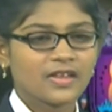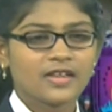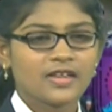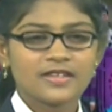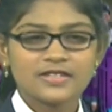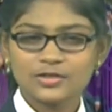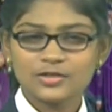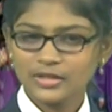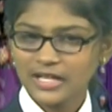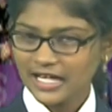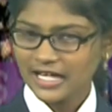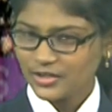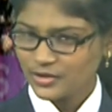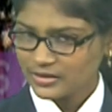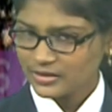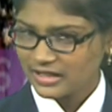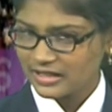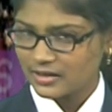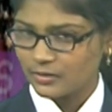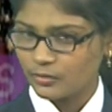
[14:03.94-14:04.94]
So can you
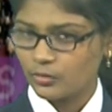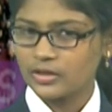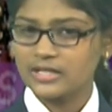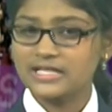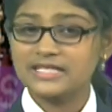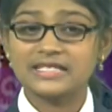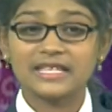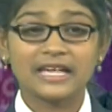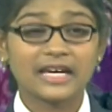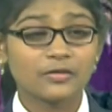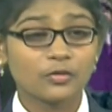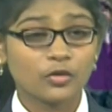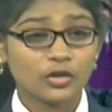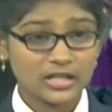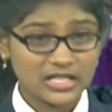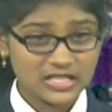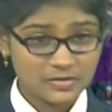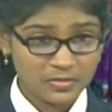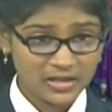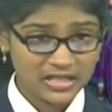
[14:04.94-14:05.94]
tell what is A and what
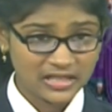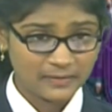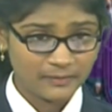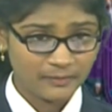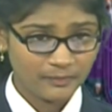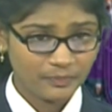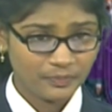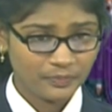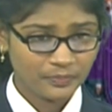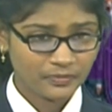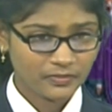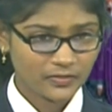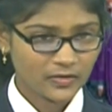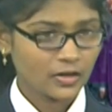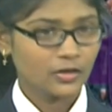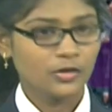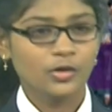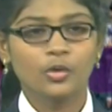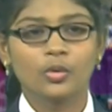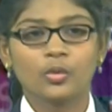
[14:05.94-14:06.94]
is B?
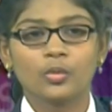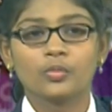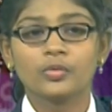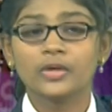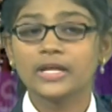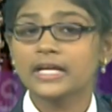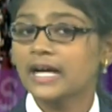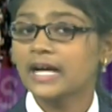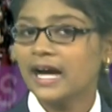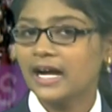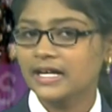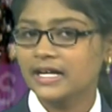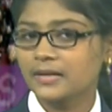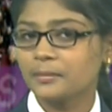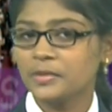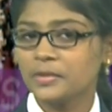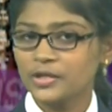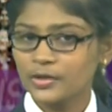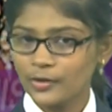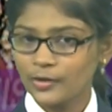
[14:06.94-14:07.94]
No, we can't
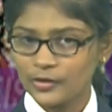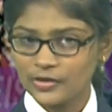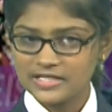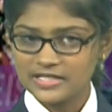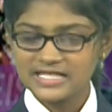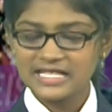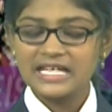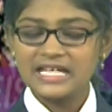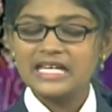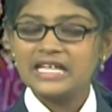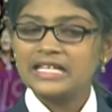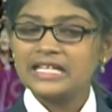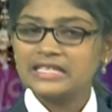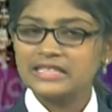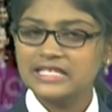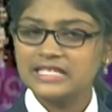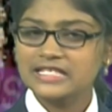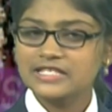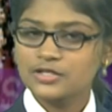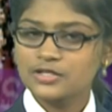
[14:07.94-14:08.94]
because
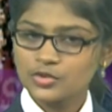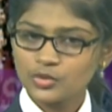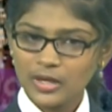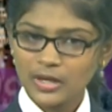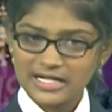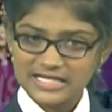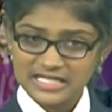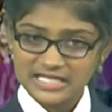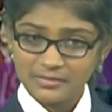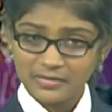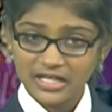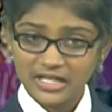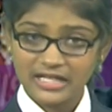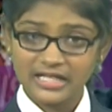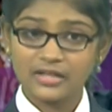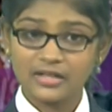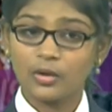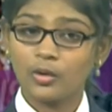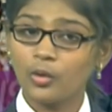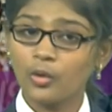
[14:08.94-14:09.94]
these two are similar
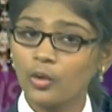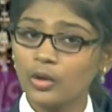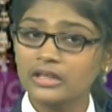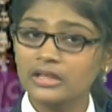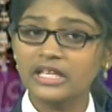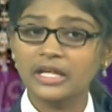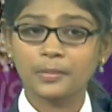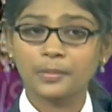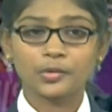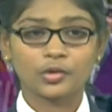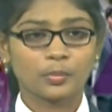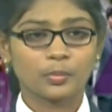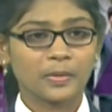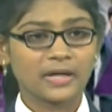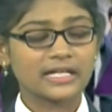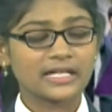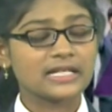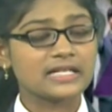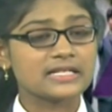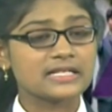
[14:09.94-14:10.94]
in all their
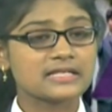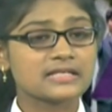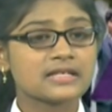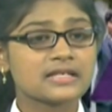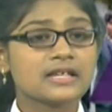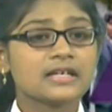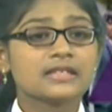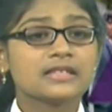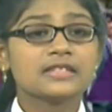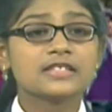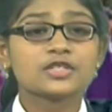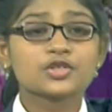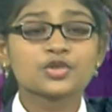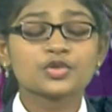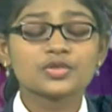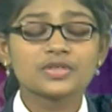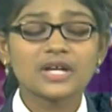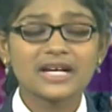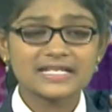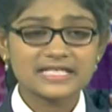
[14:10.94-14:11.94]
properties. These
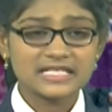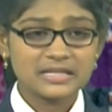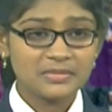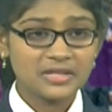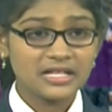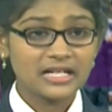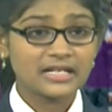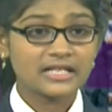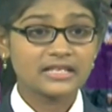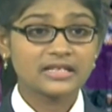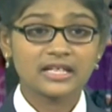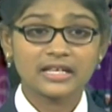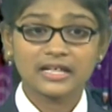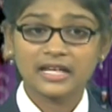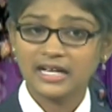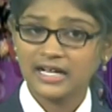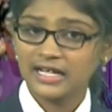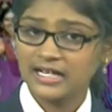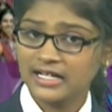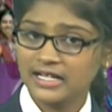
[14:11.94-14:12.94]
two are similar in the
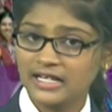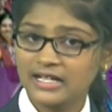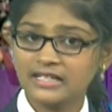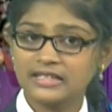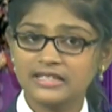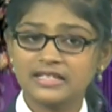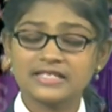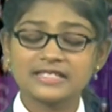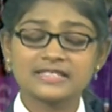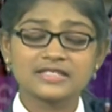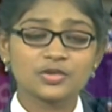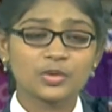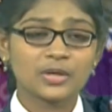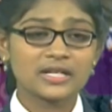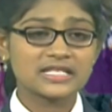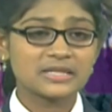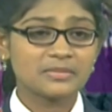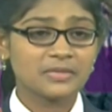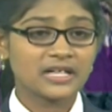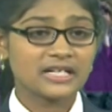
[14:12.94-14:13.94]
color, these two are
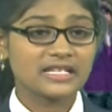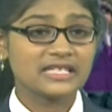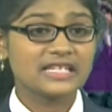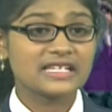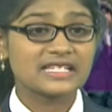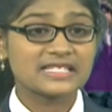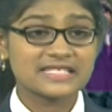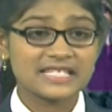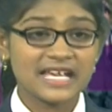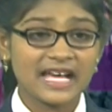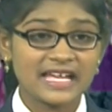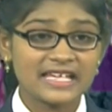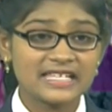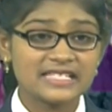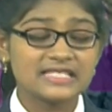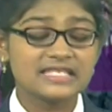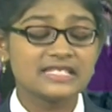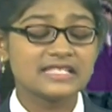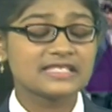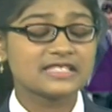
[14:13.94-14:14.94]
similar in the size,
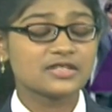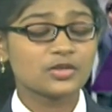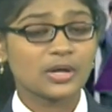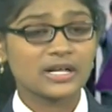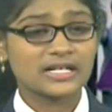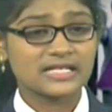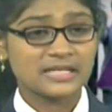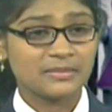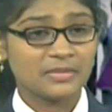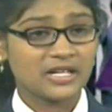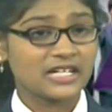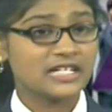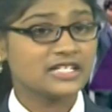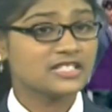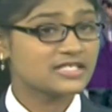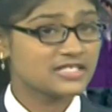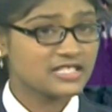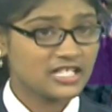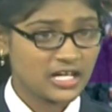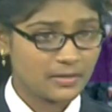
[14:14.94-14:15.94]
these two are similar in
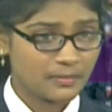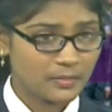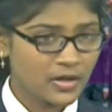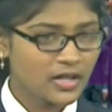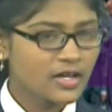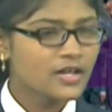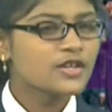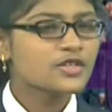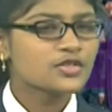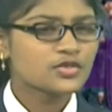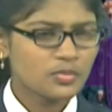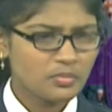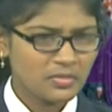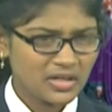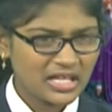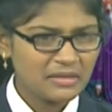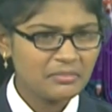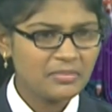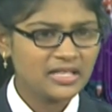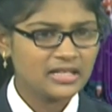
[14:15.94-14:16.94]
shape. So
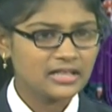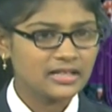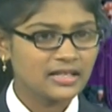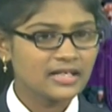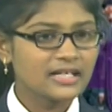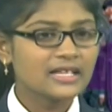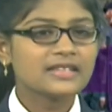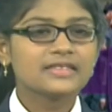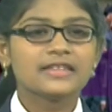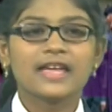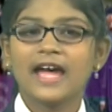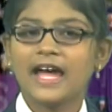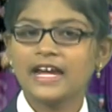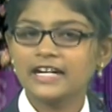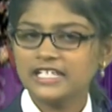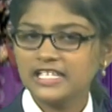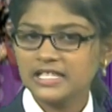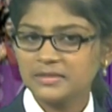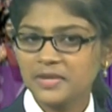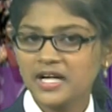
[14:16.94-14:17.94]
maybe the
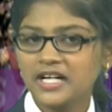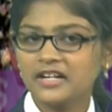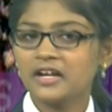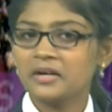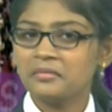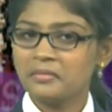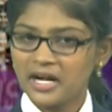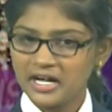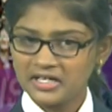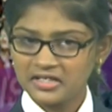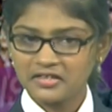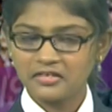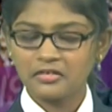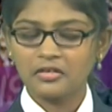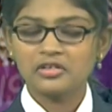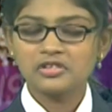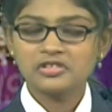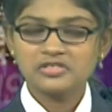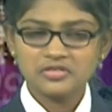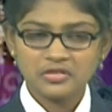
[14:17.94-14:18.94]
antimatter and matter
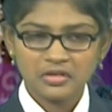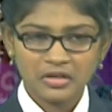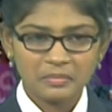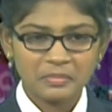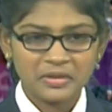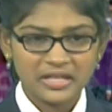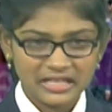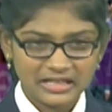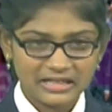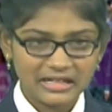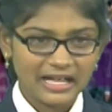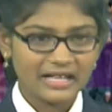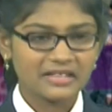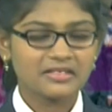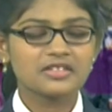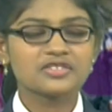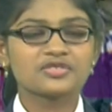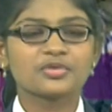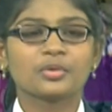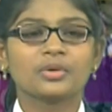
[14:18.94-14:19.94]
also are being like
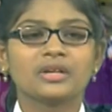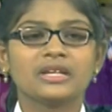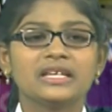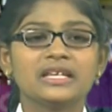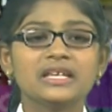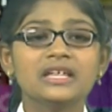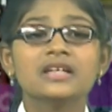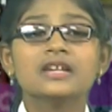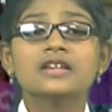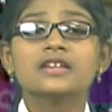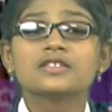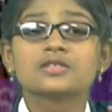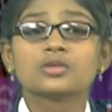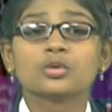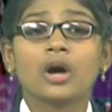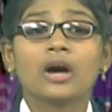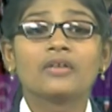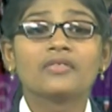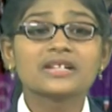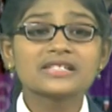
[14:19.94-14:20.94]
this only, so
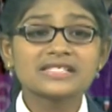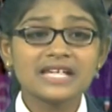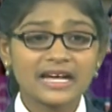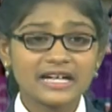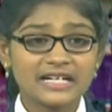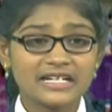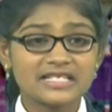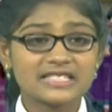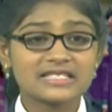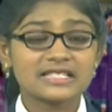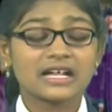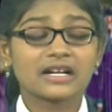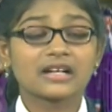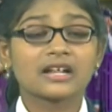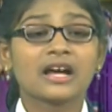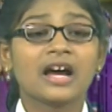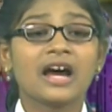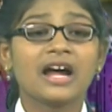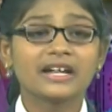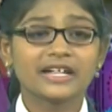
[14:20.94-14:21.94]
our scientists are
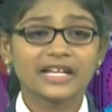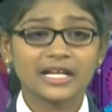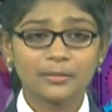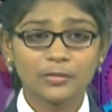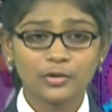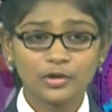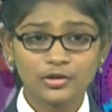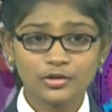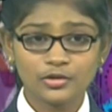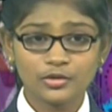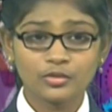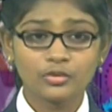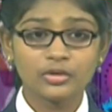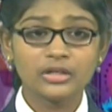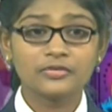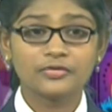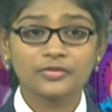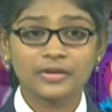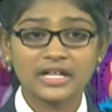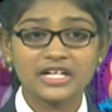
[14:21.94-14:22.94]
can't able to
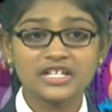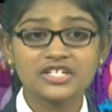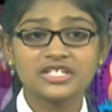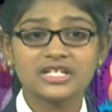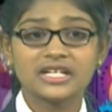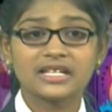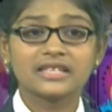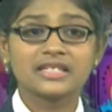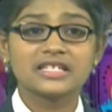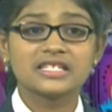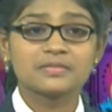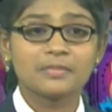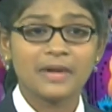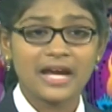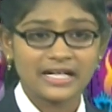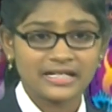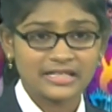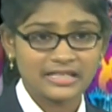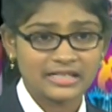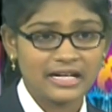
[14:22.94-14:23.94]
differentiate this
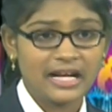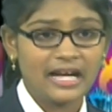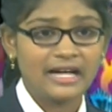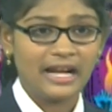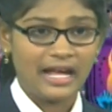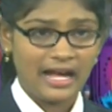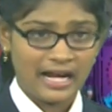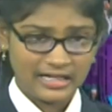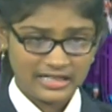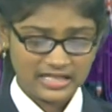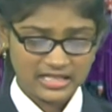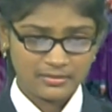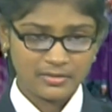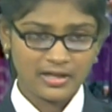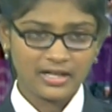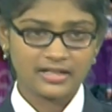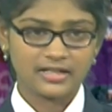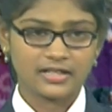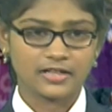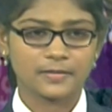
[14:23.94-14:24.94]
matter and
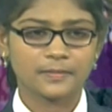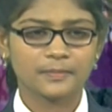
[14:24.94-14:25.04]
antimatter.